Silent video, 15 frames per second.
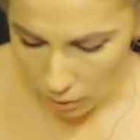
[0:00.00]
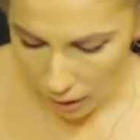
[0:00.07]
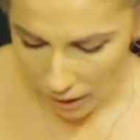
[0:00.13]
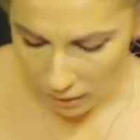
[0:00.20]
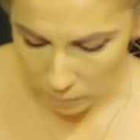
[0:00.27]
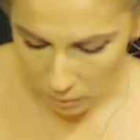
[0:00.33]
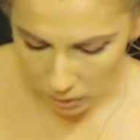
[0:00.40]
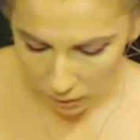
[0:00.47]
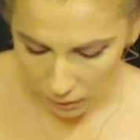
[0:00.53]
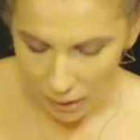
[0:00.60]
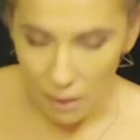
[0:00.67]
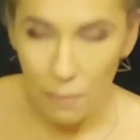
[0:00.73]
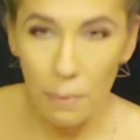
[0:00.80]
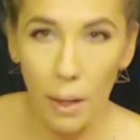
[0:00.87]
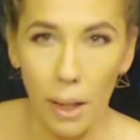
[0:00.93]
I
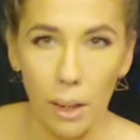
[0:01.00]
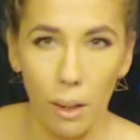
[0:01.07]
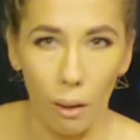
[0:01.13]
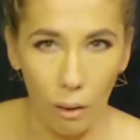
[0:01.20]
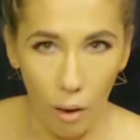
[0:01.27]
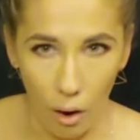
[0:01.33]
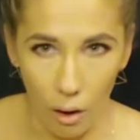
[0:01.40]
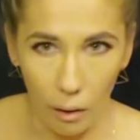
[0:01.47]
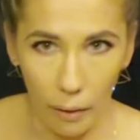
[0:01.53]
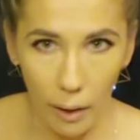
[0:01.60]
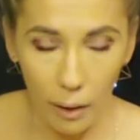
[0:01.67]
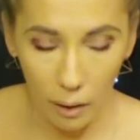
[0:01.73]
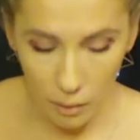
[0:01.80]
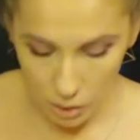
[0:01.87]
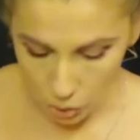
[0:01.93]
believe, like your
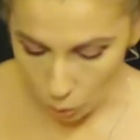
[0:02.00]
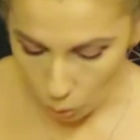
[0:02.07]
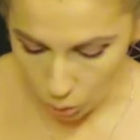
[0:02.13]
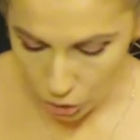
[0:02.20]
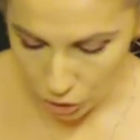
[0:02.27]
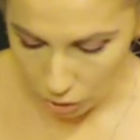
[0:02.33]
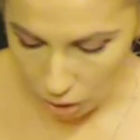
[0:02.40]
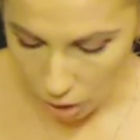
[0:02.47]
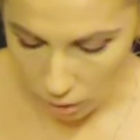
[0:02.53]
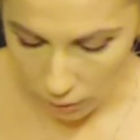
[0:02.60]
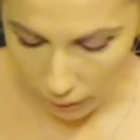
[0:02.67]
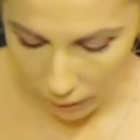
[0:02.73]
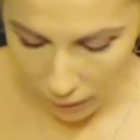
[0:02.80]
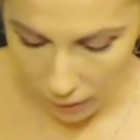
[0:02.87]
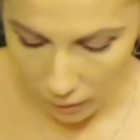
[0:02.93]
garlic, to hold your
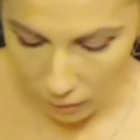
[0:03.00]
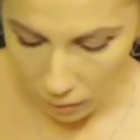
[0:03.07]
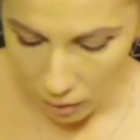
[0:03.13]
garlic in,